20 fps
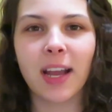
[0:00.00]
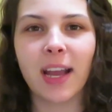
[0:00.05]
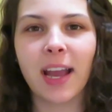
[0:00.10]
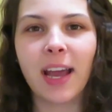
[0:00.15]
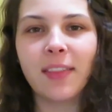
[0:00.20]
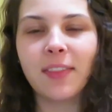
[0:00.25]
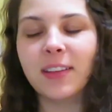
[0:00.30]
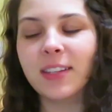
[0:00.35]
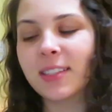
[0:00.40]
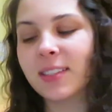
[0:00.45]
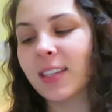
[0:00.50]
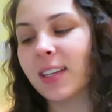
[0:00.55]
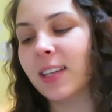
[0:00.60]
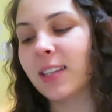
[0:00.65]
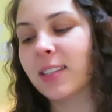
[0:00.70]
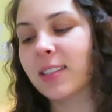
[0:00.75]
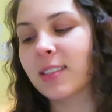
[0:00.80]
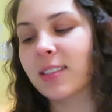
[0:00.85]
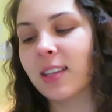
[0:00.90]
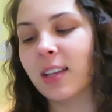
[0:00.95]
I had the
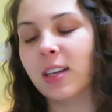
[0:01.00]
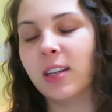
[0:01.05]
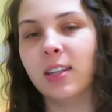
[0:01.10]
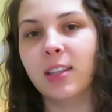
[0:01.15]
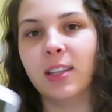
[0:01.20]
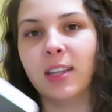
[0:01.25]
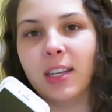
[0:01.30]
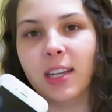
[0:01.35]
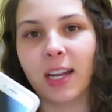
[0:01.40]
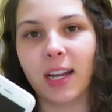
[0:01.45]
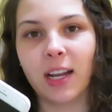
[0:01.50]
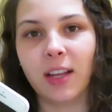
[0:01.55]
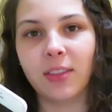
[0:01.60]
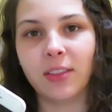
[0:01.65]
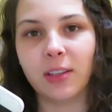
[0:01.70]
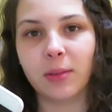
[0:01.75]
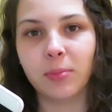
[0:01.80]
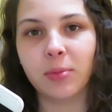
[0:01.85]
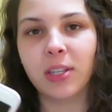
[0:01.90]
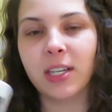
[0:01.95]
6, and then I
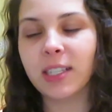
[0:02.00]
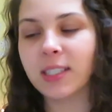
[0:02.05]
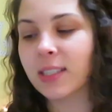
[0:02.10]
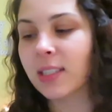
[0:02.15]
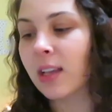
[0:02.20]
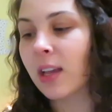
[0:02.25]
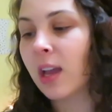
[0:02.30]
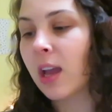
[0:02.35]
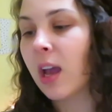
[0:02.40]
got the Plus